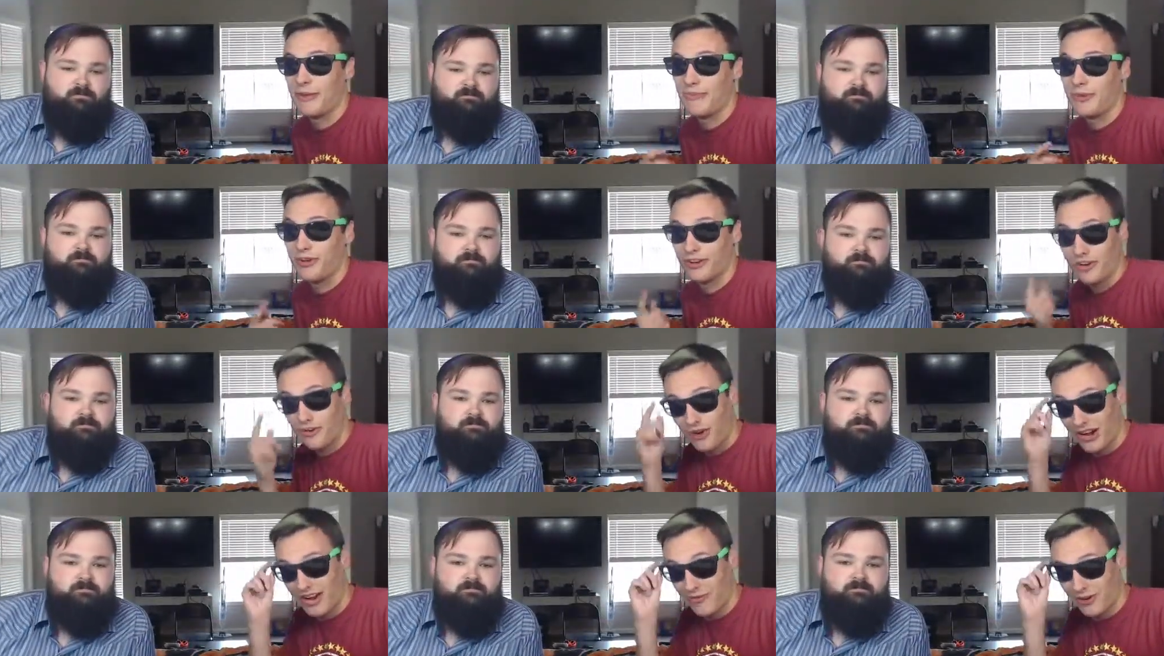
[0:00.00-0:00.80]
Speaker 1: be wondering
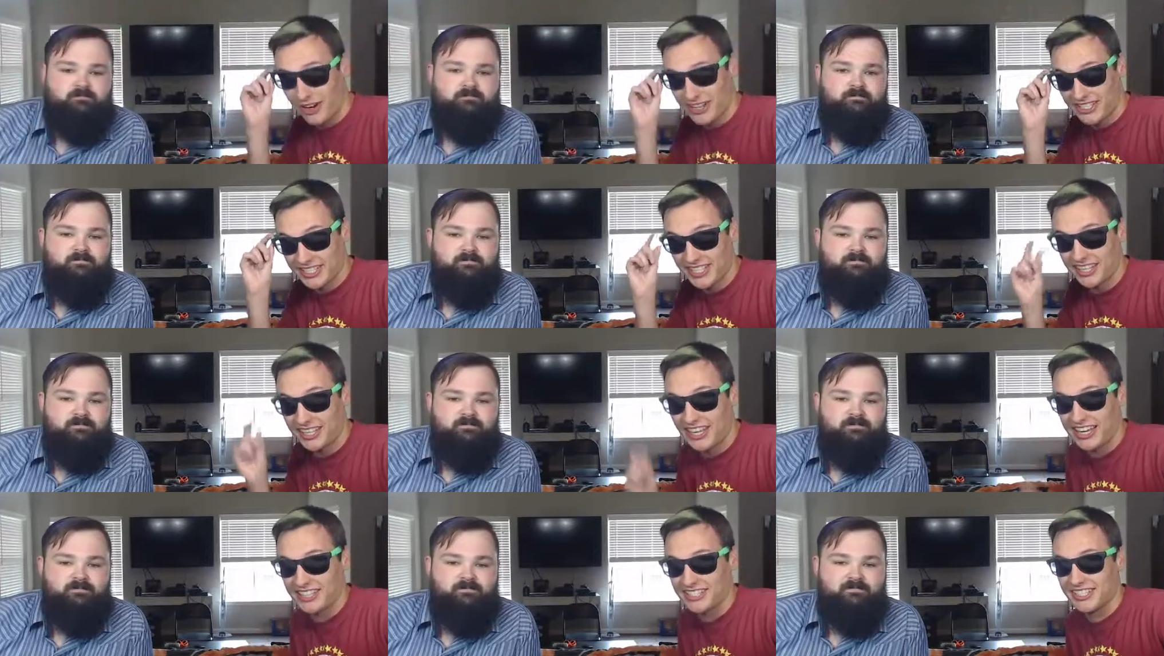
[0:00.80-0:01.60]
why I'm wearing
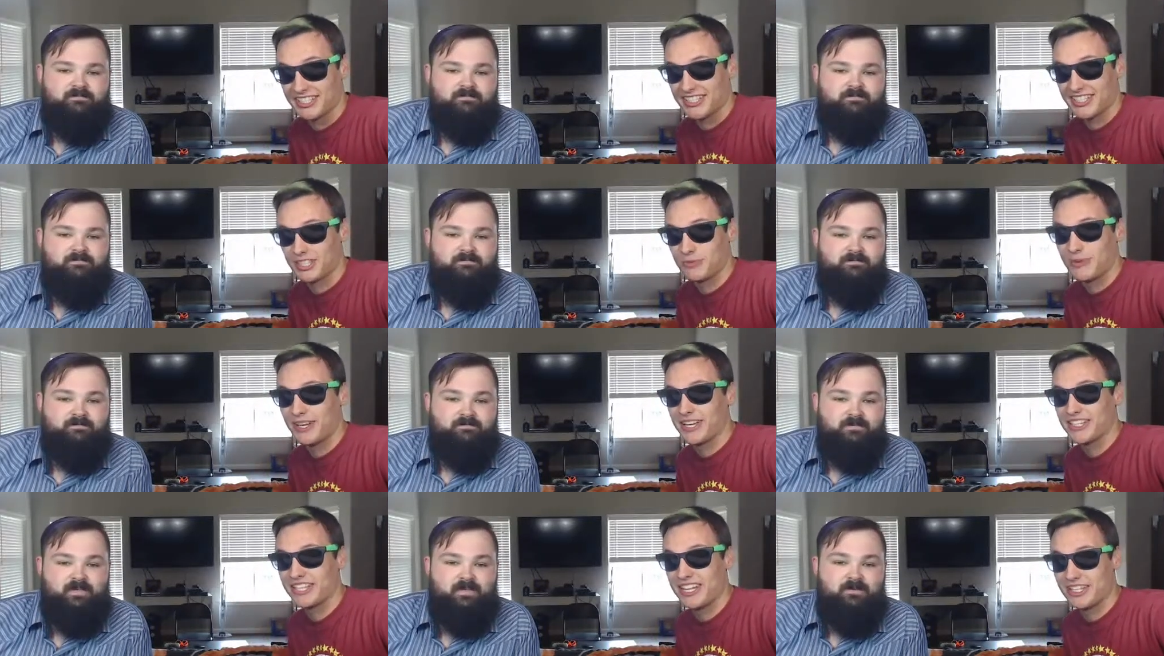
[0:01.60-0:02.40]
sunglasses. It's
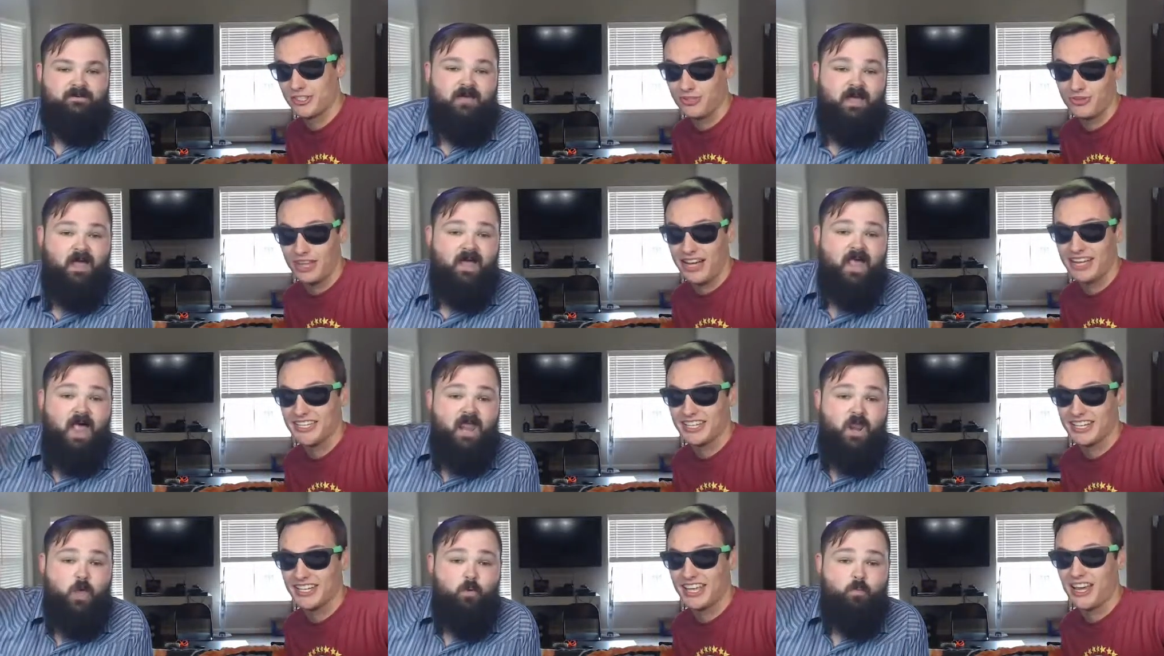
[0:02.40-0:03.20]
because he has new lights,
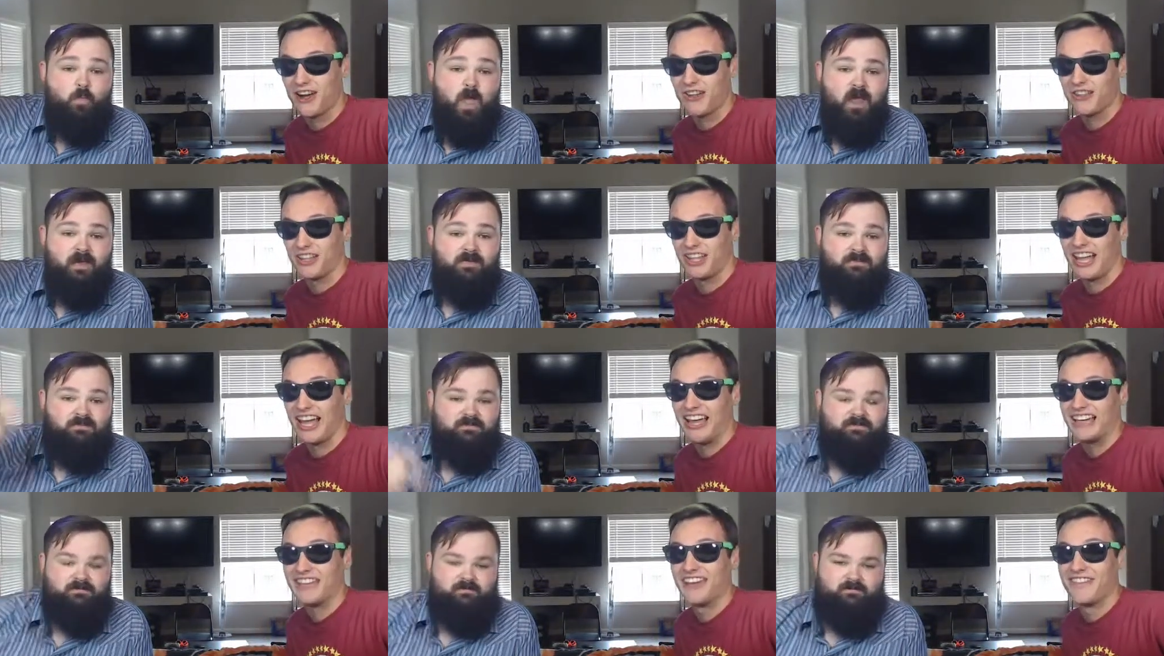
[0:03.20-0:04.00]
and they are the
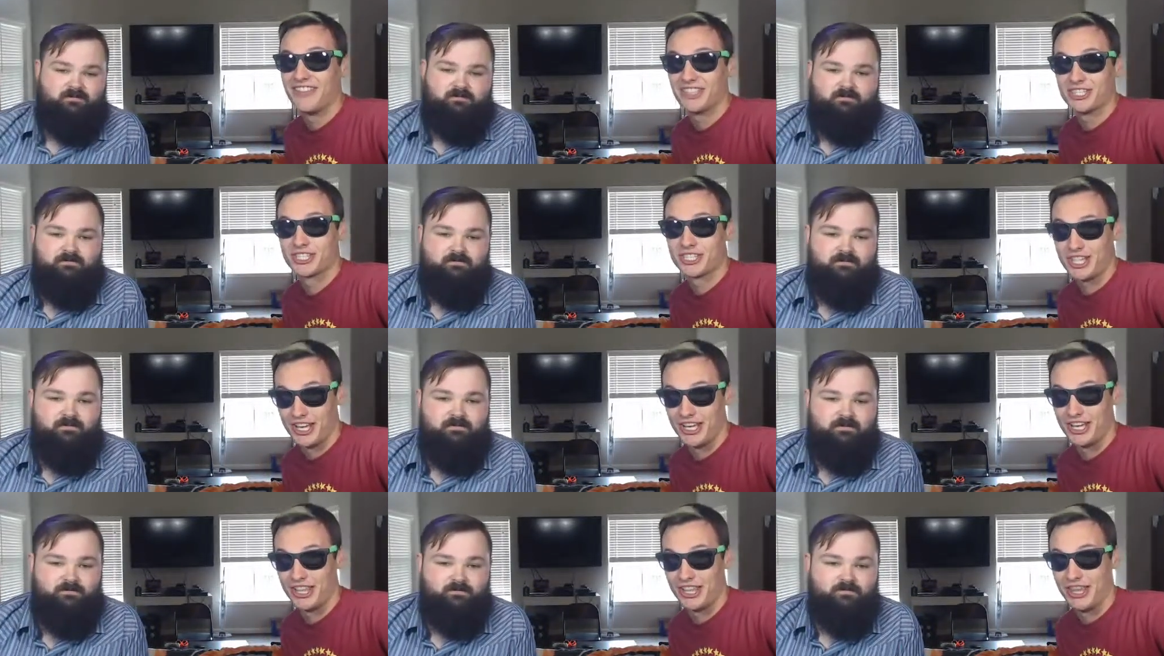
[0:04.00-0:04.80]
light of the
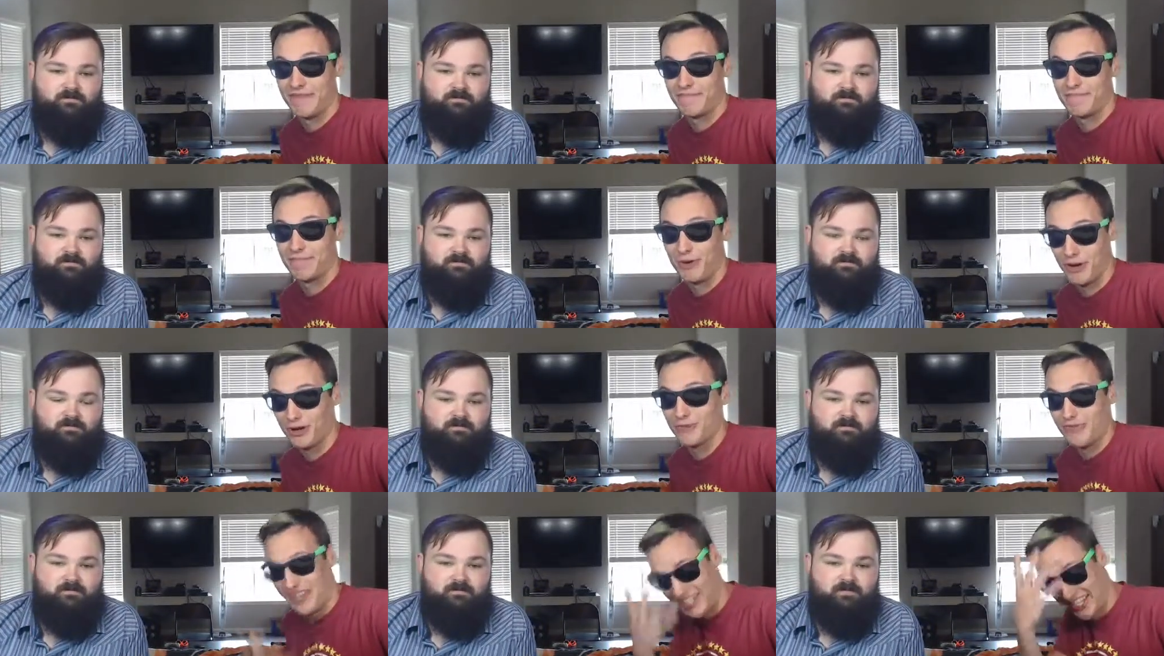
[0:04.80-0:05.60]
sun. They burn
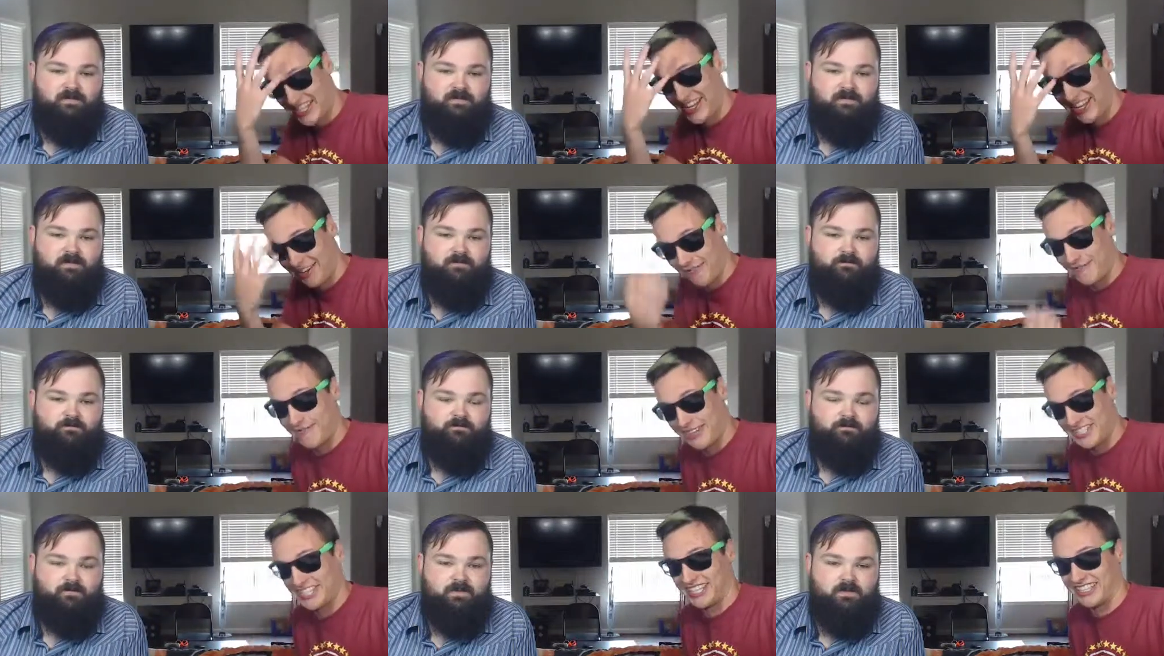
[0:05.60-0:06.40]
my skin
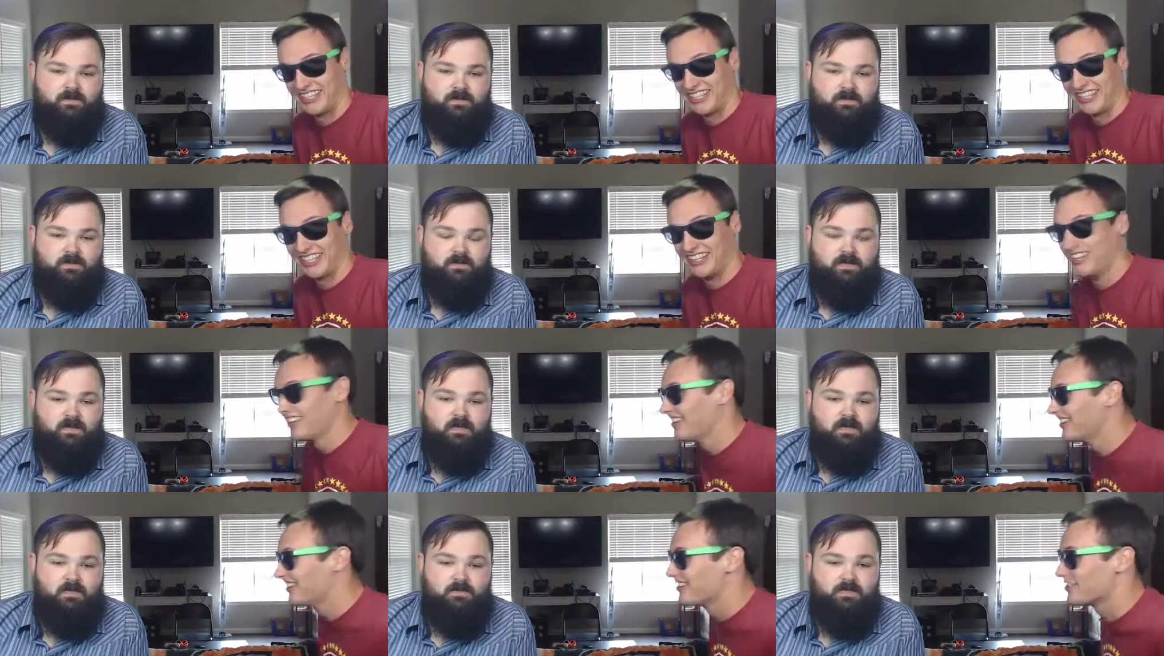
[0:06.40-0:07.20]
physically.
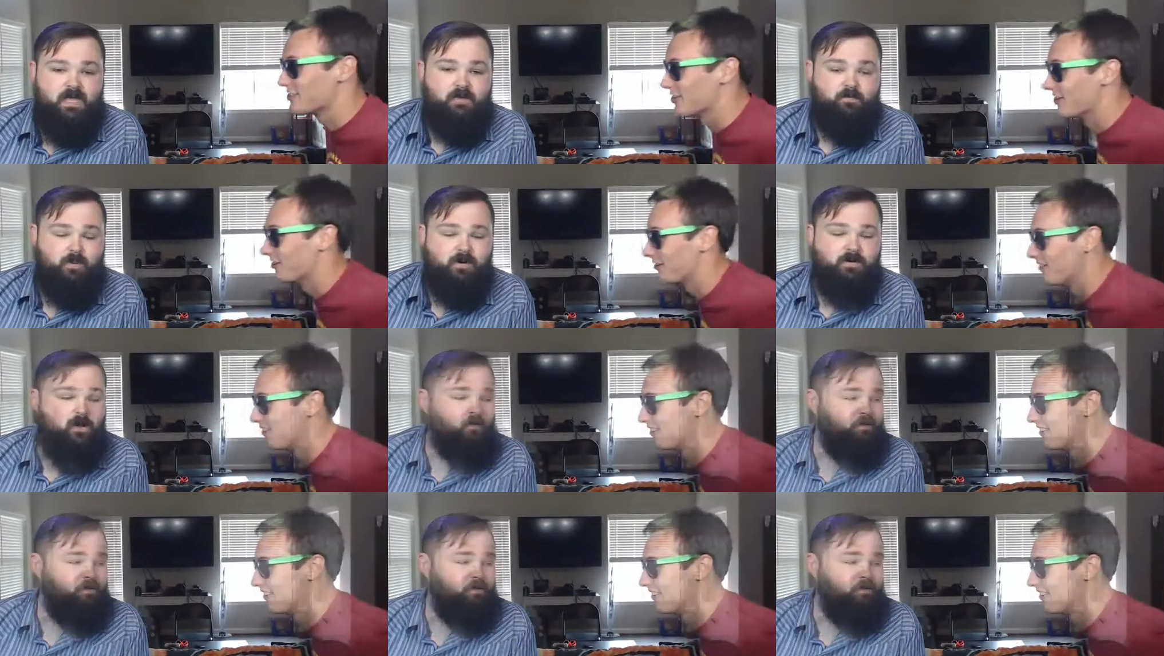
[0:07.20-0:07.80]
They so. burn all